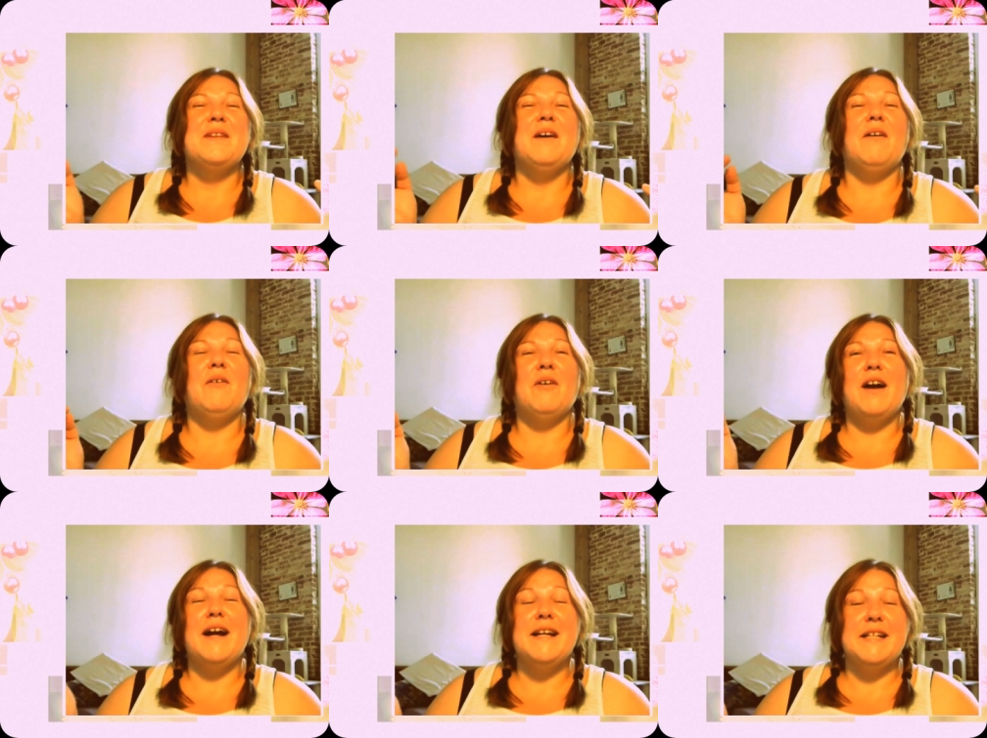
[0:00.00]

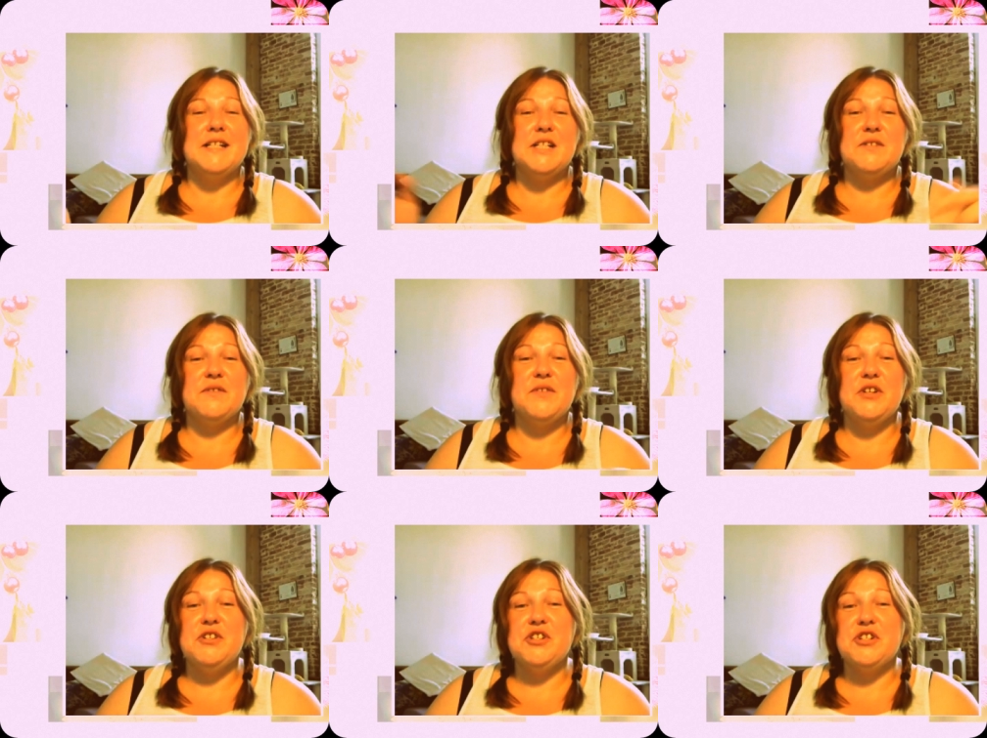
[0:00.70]
or ideas for
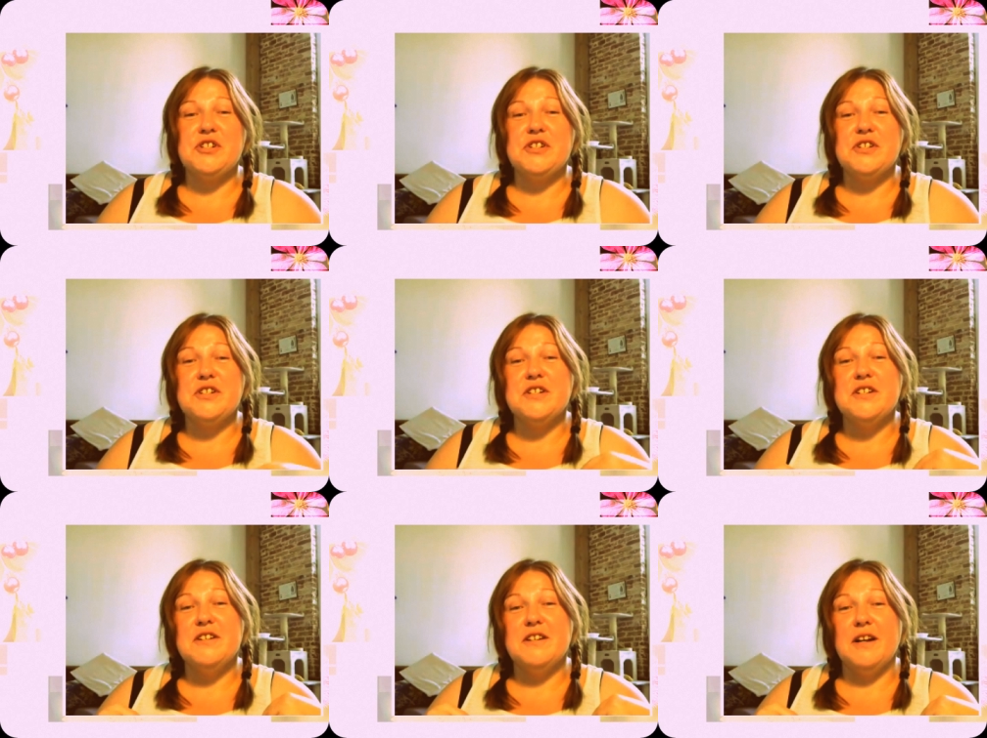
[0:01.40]
future
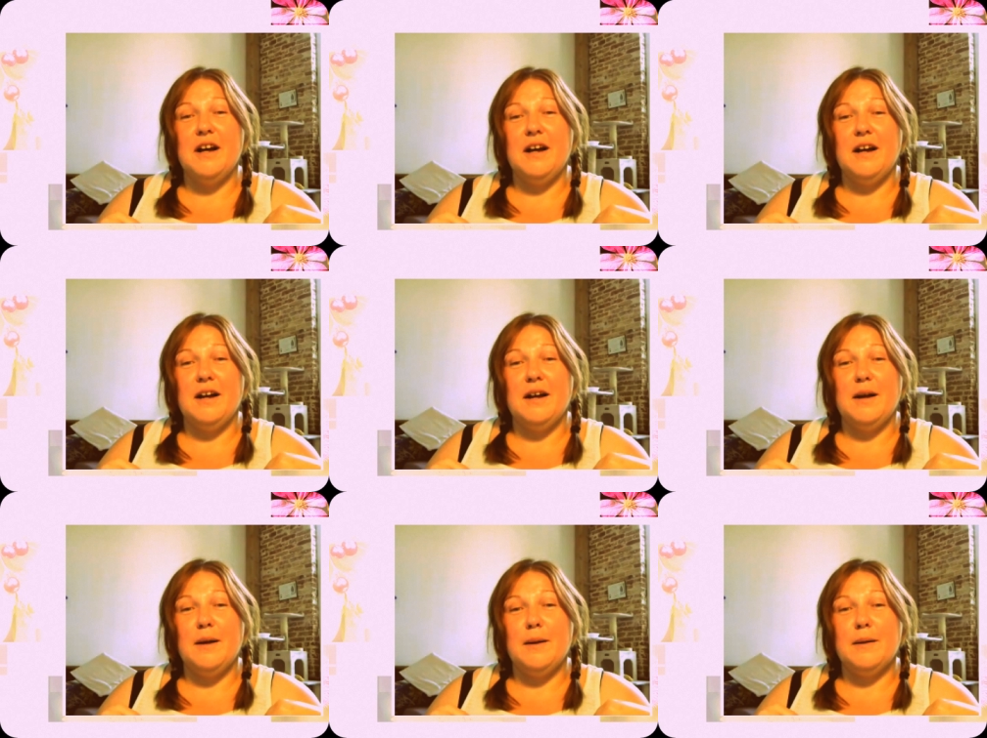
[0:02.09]

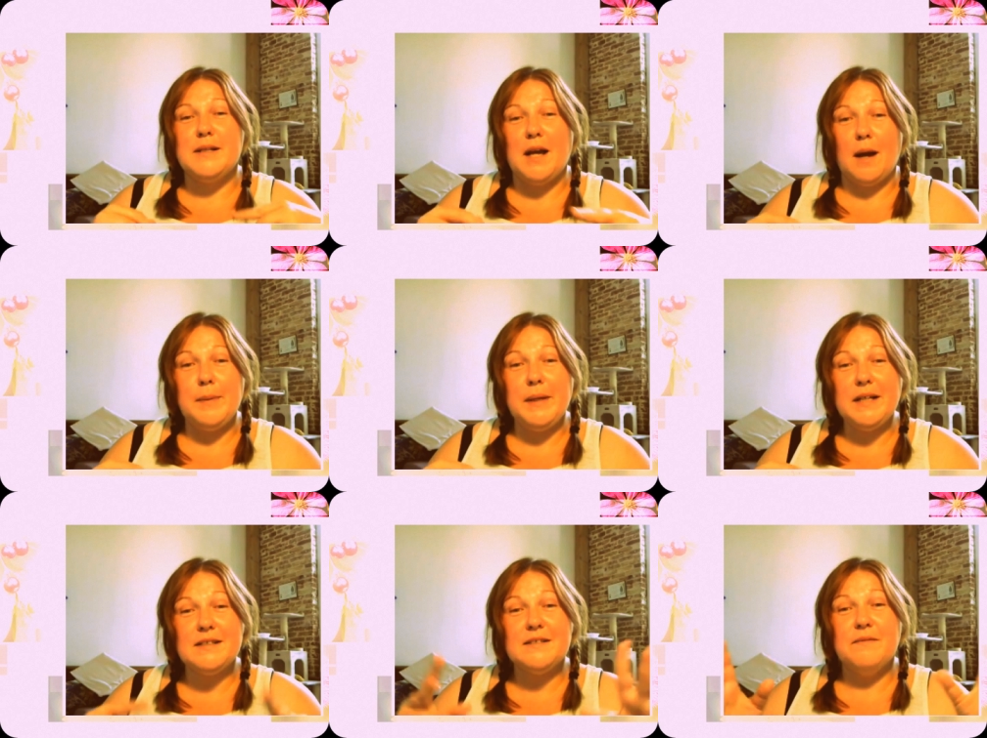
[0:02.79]

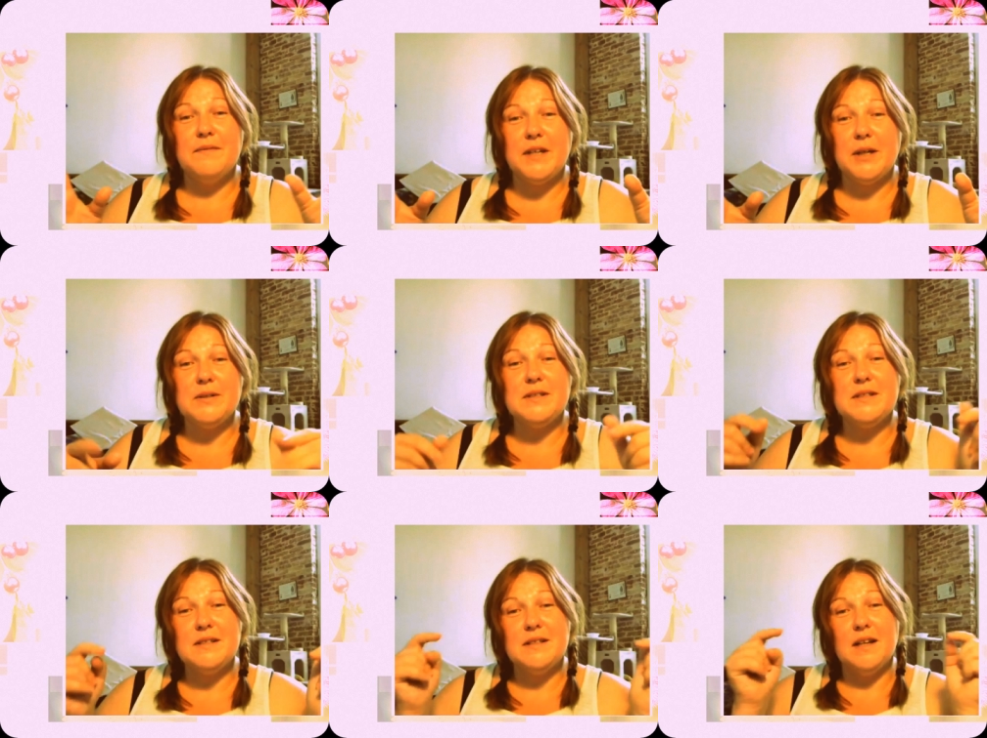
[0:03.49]
topics,
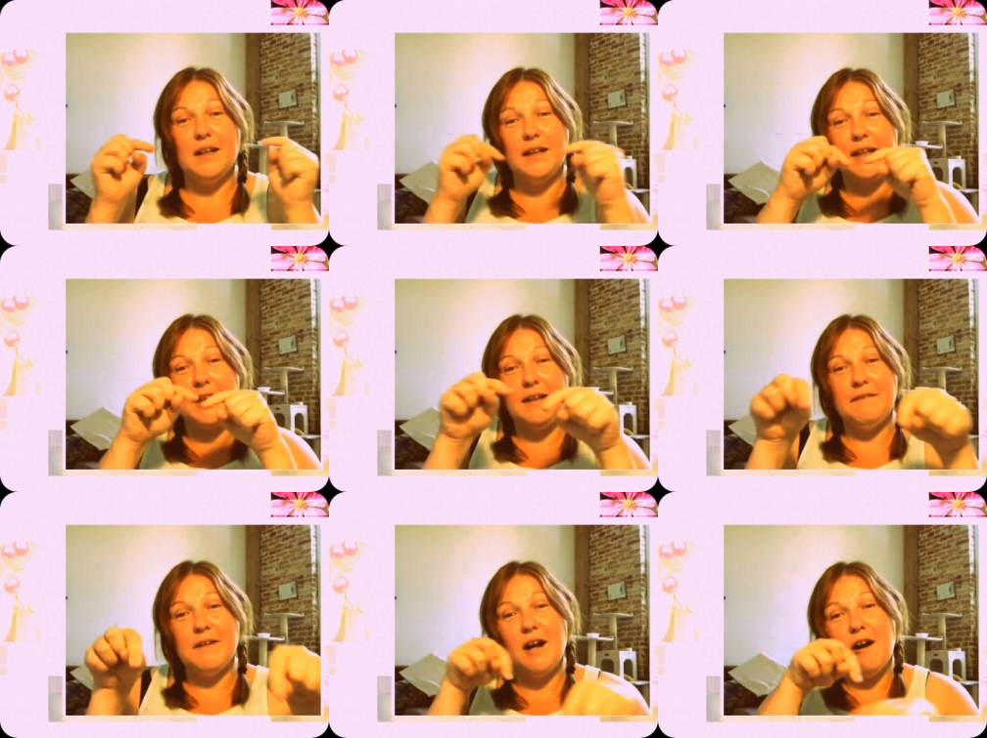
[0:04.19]
videos,
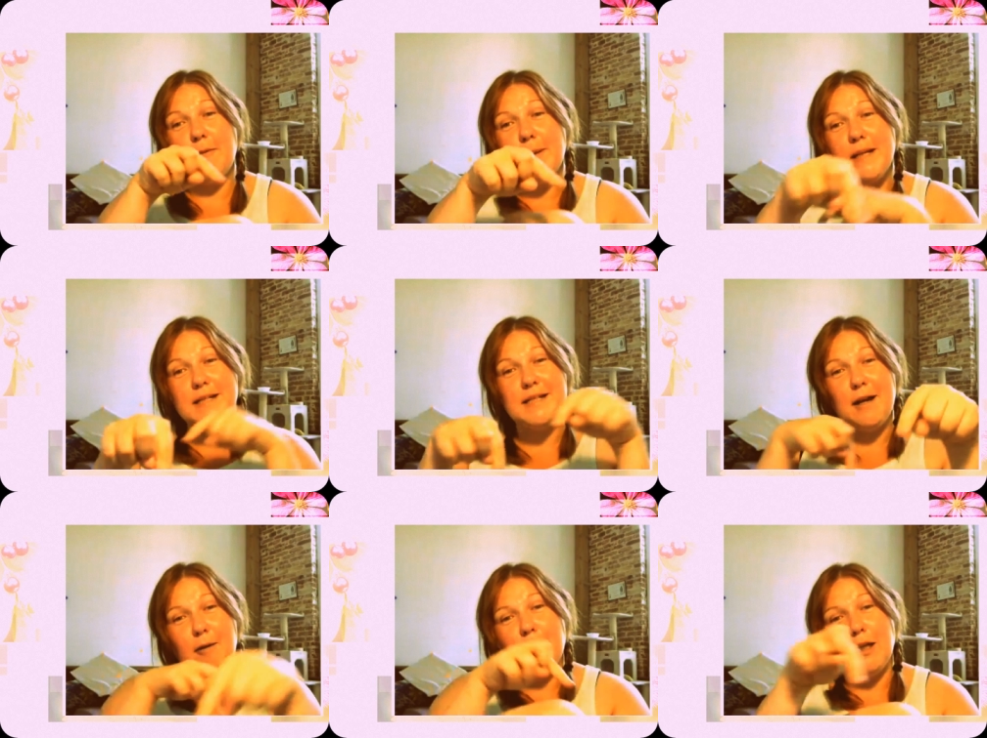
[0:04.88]
leave a comment
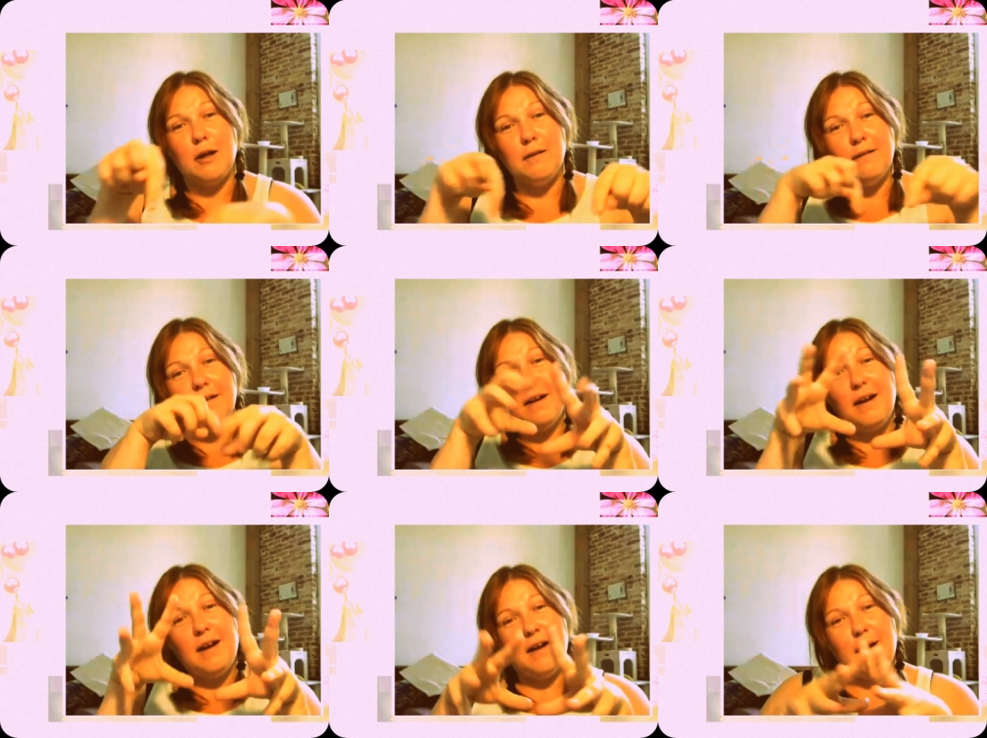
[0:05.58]
down below.
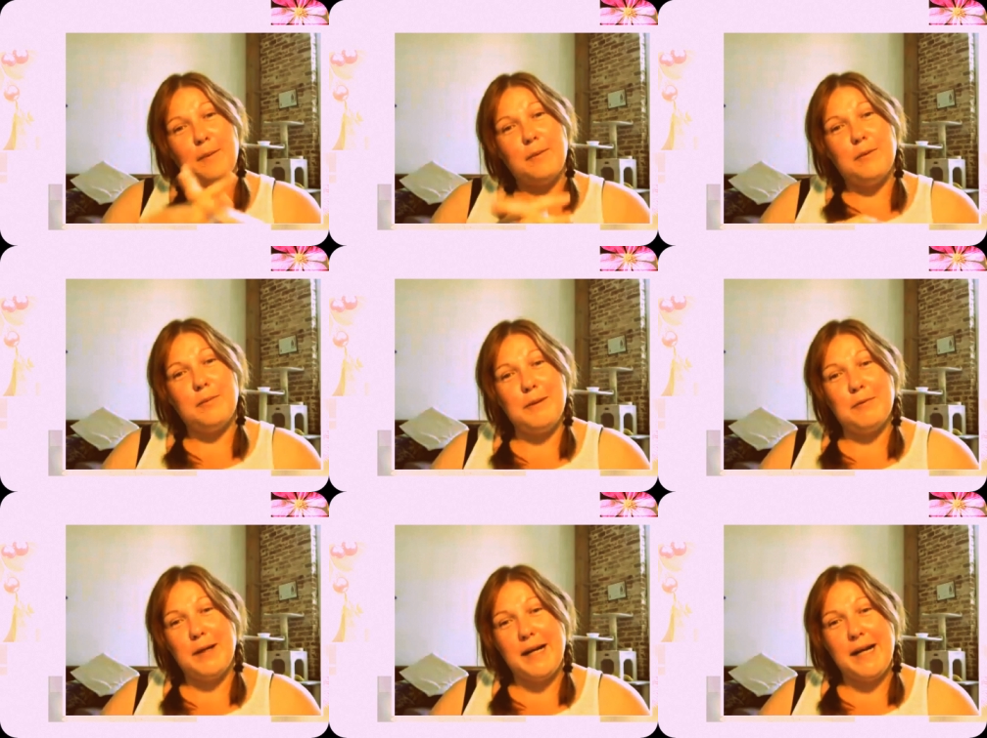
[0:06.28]
I will
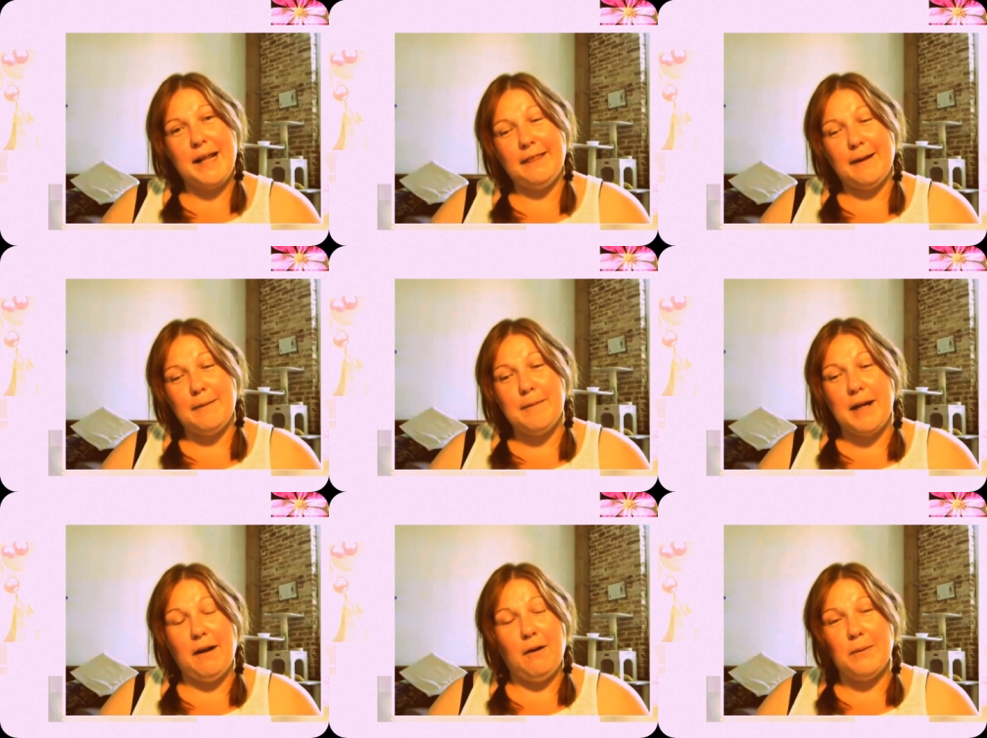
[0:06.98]
be reading them.
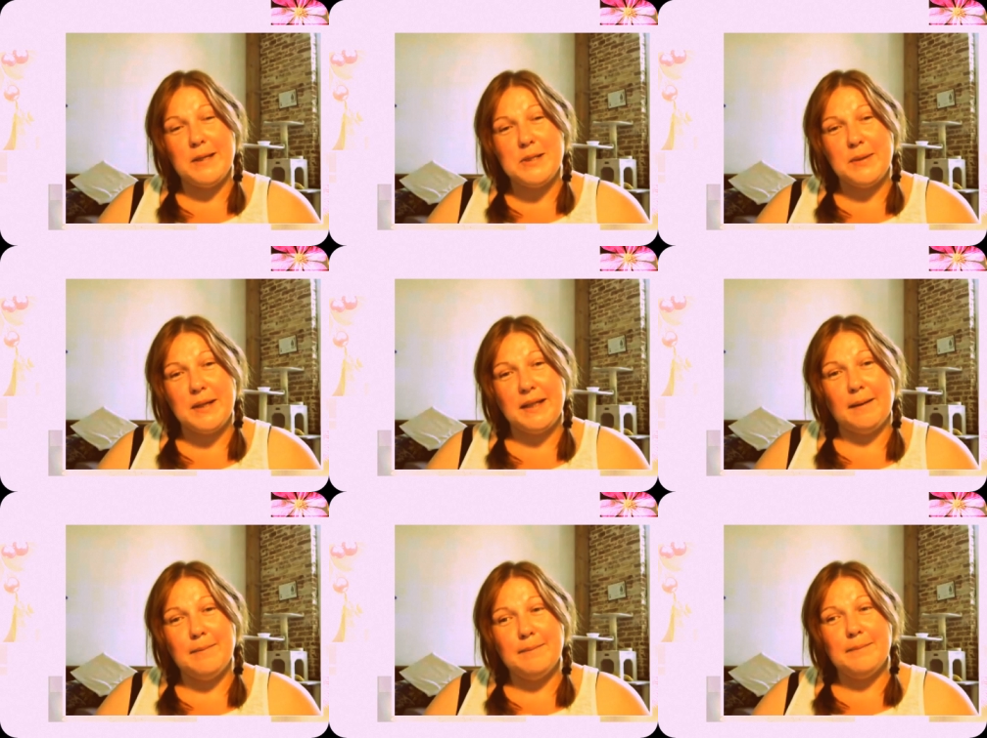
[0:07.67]
I always read
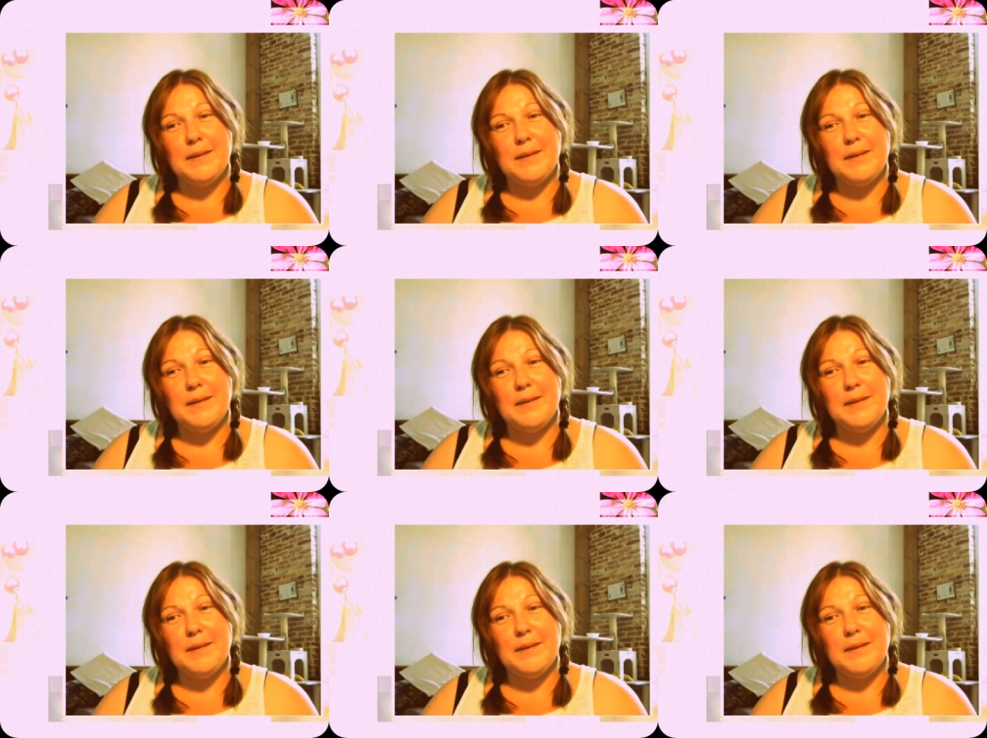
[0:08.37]
them.